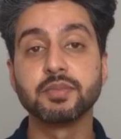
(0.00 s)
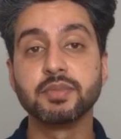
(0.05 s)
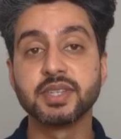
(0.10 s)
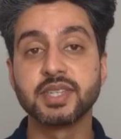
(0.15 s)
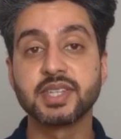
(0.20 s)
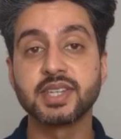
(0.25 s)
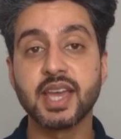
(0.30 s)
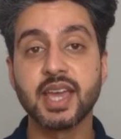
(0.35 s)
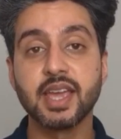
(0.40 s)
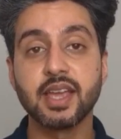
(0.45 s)
a
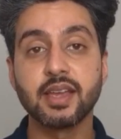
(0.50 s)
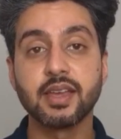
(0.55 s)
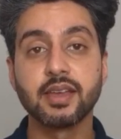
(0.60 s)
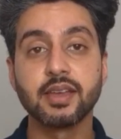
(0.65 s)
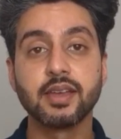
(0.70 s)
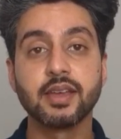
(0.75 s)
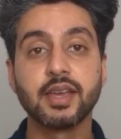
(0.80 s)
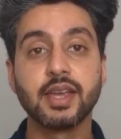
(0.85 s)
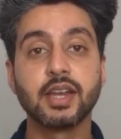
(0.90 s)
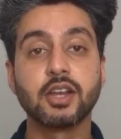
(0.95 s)
mistake,
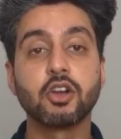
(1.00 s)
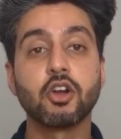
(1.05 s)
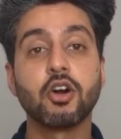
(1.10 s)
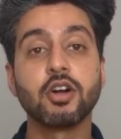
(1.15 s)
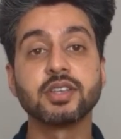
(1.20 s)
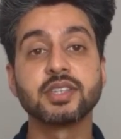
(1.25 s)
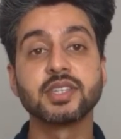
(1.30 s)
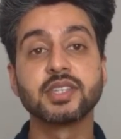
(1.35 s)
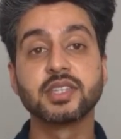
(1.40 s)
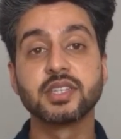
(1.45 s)
it
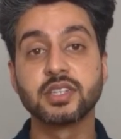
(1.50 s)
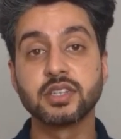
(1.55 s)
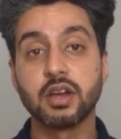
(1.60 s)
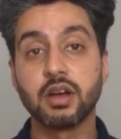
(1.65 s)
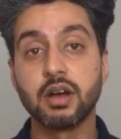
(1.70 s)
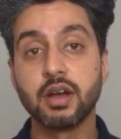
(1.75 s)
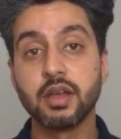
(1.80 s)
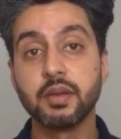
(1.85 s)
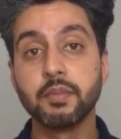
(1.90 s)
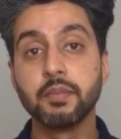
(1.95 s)
costs
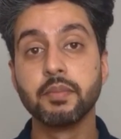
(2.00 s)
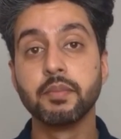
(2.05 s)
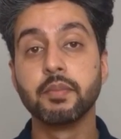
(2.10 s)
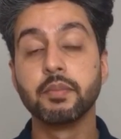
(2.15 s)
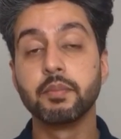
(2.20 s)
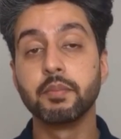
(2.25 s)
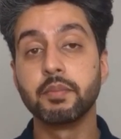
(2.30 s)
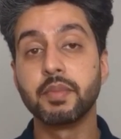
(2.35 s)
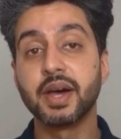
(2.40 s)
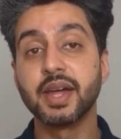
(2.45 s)
time,
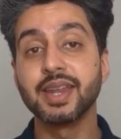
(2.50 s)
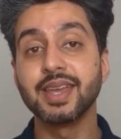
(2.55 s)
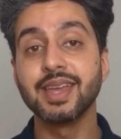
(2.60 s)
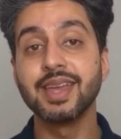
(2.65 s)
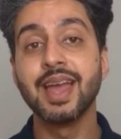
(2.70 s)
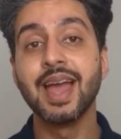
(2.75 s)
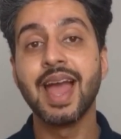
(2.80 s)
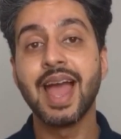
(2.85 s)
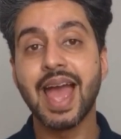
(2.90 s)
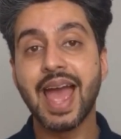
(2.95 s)

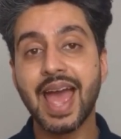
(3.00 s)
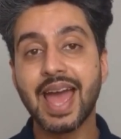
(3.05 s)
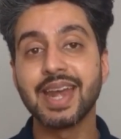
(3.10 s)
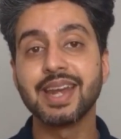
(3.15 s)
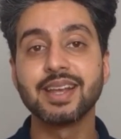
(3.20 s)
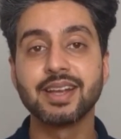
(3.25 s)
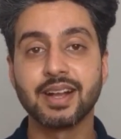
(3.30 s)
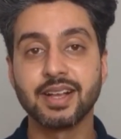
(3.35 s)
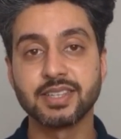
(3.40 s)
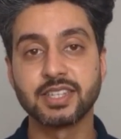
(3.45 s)
money,
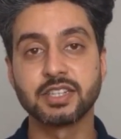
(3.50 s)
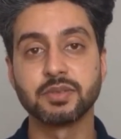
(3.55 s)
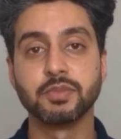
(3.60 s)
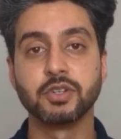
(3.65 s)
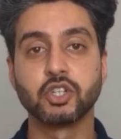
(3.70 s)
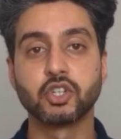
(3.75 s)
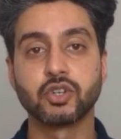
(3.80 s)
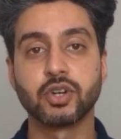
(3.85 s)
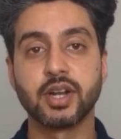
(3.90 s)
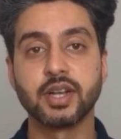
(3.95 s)
and customer
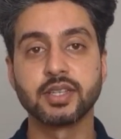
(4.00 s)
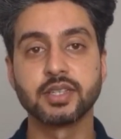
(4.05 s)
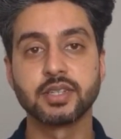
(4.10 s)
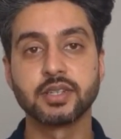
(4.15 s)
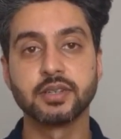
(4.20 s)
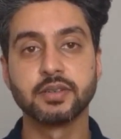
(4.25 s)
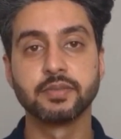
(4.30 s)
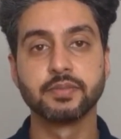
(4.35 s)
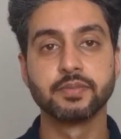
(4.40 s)
trust.